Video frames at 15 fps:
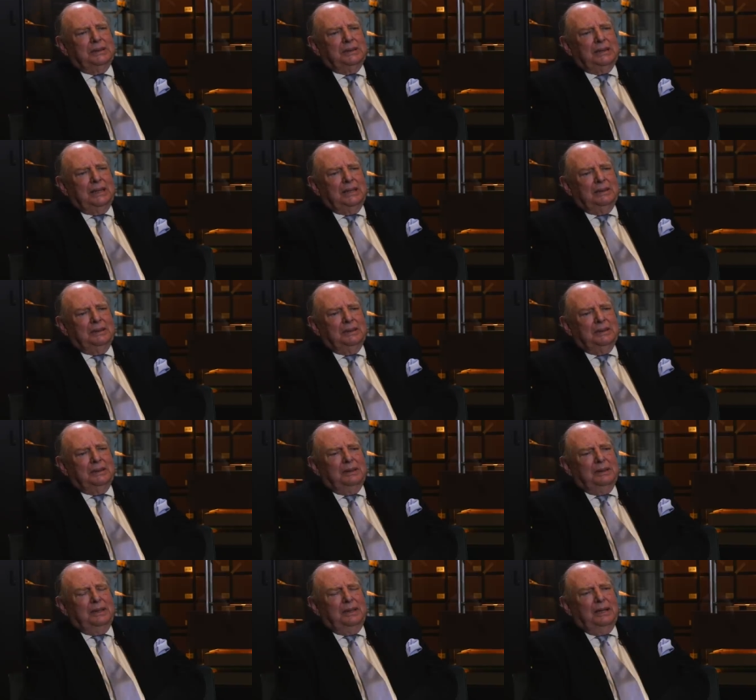is there?
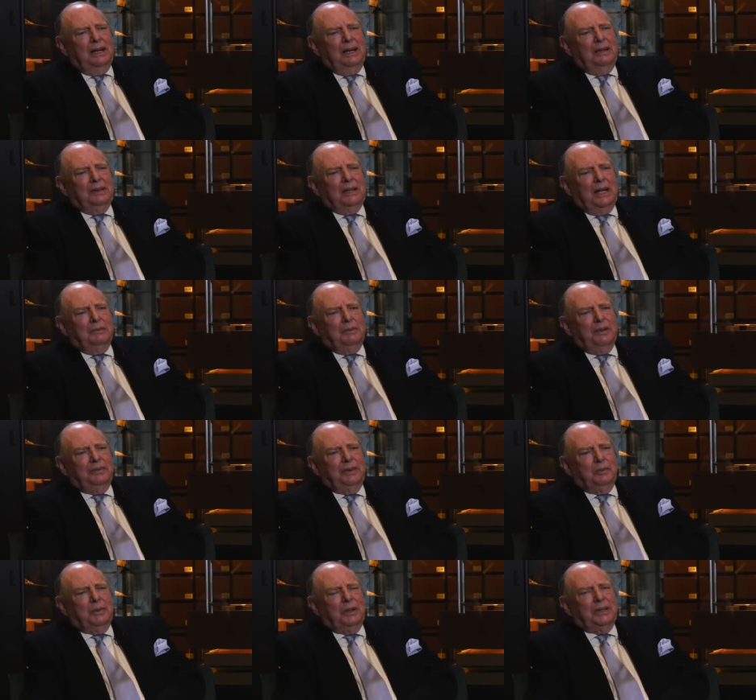The outcome of
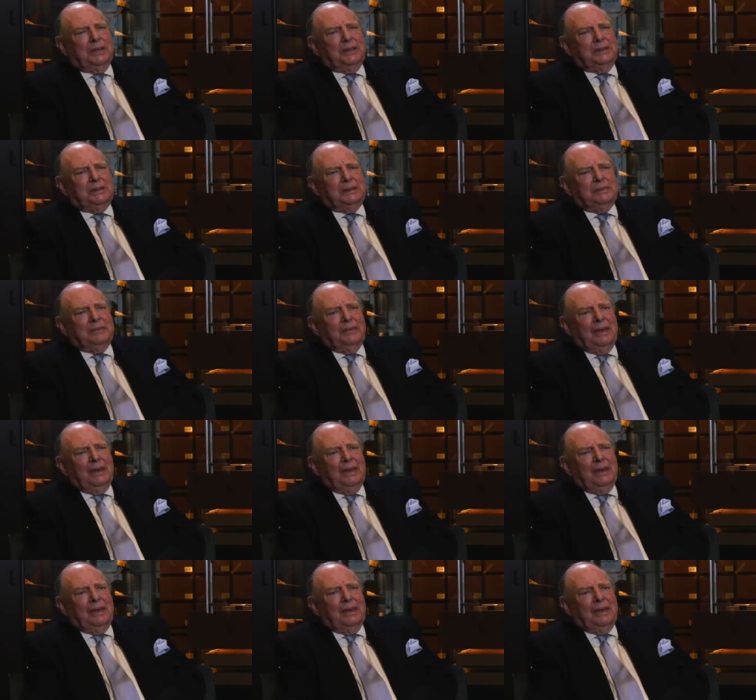it was,